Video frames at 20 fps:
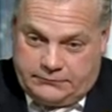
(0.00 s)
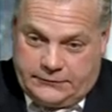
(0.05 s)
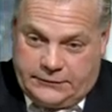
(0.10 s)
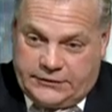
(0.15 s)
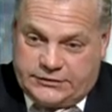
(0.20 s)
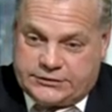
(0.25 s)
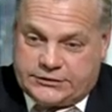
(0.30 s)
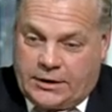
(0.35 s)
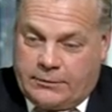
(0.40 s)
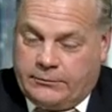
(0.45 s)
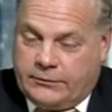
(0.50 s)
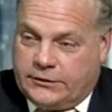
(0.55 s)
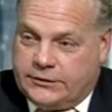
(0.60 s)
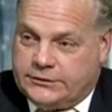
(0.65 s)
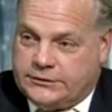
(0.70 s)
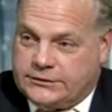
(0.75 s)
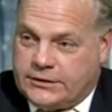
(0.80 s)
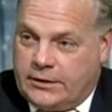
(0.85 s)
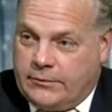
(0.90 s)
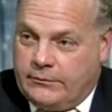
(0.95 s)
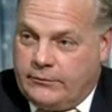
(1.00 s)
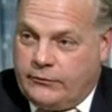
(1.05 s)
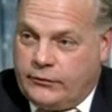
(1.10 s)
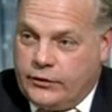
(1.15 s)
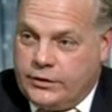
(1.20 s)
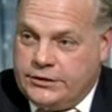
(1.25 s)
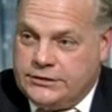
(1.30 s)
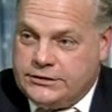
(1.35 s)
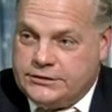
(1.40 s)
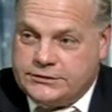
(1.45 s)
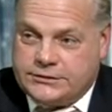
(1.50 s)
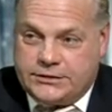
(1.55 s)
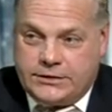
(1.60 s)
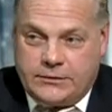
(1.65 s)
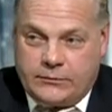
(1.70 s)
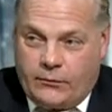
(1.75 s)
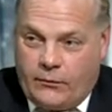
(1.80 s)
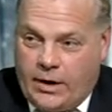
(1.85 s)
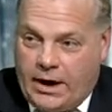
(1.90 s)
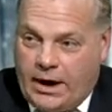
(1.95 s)
some regions
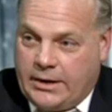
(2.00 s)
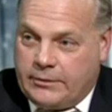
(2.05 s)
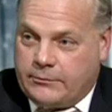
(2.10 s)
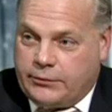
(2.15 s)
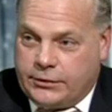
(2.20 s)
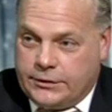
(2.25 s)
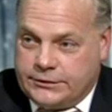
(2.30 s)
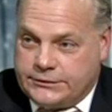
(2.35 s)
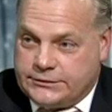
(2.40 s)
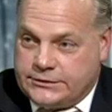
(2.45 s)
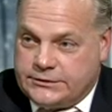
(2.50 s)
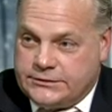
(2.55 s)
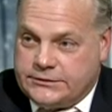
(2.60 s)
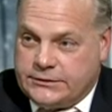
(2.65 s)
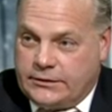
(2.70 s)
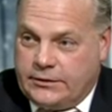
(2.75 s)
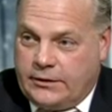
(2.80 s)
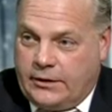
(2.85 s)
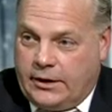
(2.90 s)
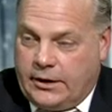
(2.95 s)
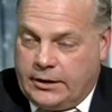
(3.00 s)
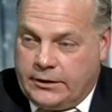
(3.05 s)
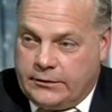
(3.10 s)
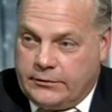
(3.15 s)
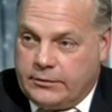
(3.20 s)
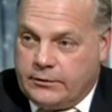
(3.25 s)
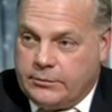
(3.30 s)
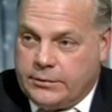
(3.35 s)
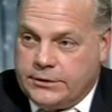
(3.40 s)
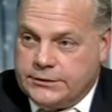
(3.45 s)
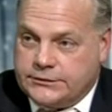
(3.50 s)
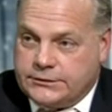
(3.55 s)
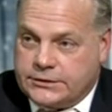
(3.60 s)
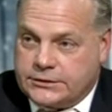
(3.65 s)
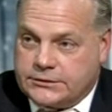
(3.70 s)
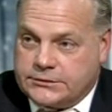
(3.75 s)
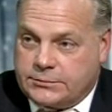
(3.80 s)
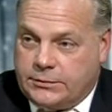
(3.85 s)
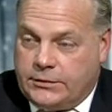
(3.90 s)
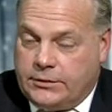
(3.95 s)
didn't want prisons under the prison
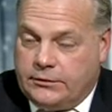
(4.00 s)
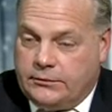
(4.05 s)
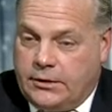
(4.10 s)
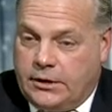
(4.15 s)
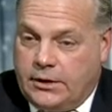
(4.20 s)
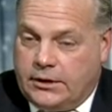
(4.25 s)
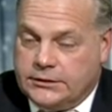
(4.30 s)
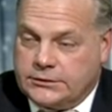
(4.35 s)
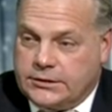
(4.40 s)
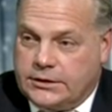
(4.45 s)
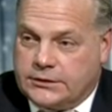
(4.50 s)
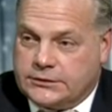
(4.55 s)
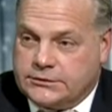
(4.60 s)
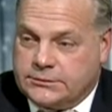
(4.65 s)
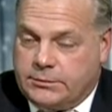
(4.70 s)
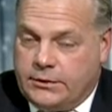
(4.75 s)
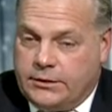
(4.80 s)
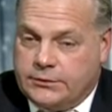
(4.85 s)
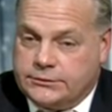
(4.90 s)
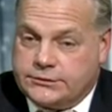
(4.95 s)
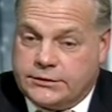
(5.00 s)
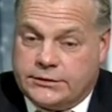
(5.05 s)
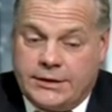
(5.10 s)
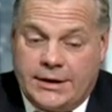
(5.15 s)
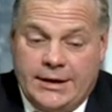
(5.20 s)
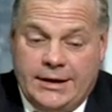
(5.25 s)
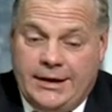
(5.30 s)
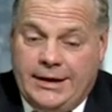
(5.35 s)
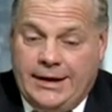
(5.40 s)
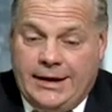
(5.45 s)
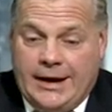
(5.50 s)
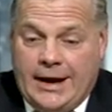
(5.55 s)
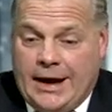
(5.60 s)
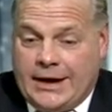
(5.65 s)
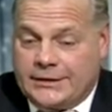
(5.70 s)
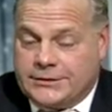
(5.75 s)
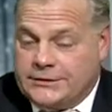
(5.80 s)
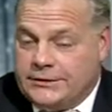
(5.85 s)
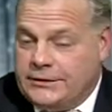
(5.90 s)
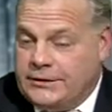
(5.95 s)
explosion. And
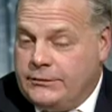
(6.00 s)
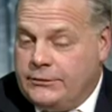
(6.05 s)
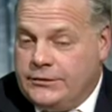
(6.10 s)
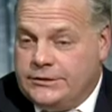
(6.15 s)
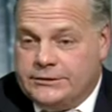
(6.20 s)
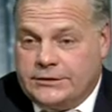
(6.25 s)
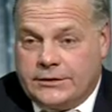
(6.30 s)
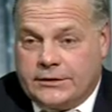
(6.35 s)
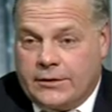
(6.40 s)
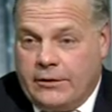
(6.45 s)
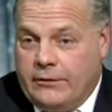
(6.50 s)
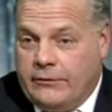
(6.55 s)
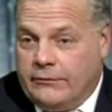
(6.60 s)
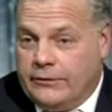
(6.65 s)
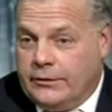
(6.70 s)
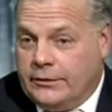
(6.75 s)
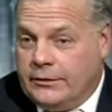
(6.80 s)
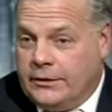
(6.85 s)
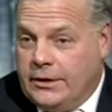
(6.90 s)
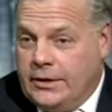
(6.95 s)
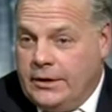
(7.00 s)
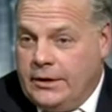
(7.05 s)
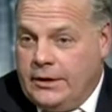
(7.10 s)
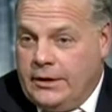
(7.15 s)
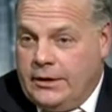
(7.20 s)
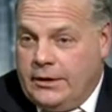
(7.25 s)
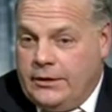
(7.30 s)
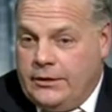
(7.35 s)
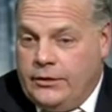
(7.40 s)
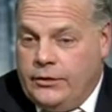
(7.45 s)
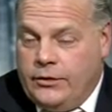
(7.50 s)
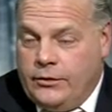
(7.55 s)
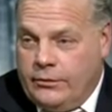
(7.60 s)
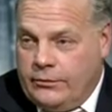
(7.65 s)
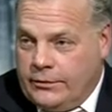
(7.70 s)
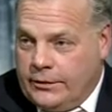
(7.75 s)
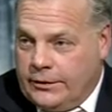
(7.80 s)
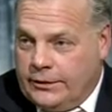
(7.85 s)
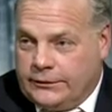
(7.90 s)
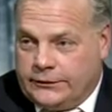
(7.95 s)
actually, we took over
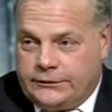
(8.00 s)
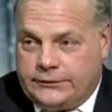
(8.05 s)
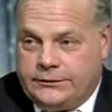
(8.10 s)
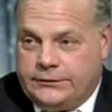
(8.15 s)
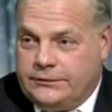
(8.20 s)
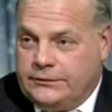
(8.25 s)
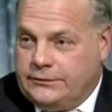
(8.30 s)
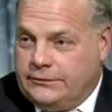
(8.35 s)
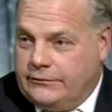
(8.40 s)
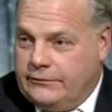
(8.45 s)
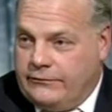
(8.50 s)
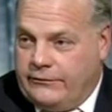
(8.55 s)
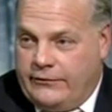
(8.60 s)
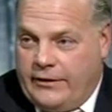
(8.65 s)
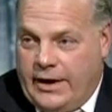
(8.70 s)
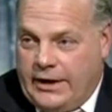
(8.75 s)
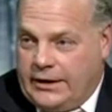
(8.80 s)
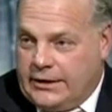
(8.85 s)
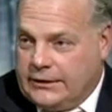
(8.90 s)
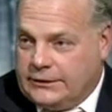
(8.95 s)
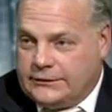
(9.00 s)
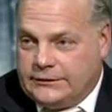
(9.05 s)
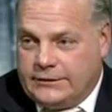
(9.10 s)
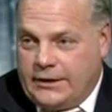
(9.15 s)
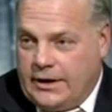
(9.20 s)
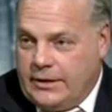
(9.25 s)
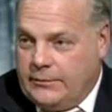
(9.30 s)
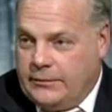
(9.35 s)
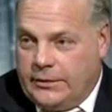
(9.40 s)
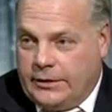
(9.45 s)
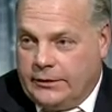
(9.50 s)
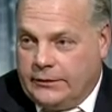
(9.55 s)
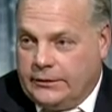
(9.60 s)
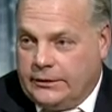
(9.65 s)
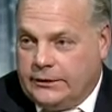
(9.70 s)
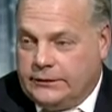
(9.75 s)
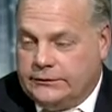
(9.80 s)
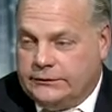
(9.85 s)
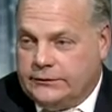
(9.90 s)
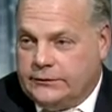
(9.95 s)
numerous vacant state
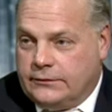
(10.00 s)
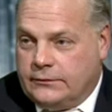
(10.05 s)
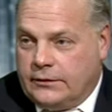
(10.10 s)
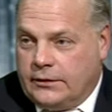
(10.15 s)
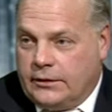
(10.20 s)
buildings